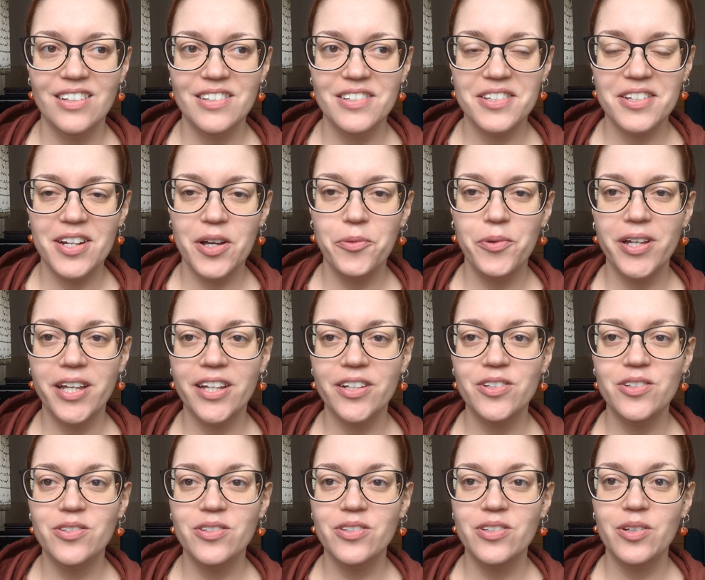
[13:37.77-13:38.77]
So now we
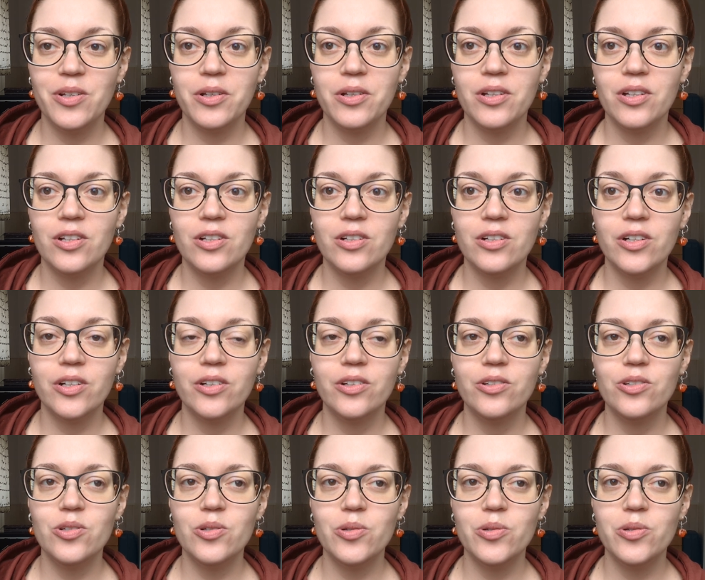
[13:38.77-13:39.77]
can
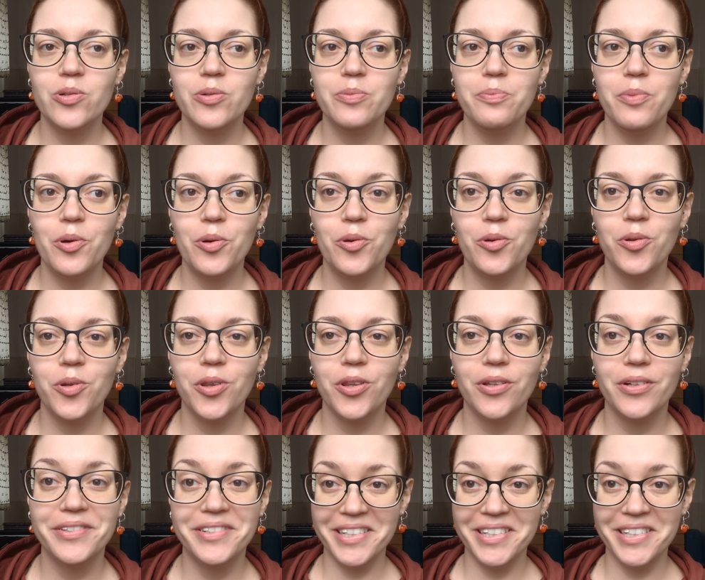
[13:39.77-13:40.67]
do both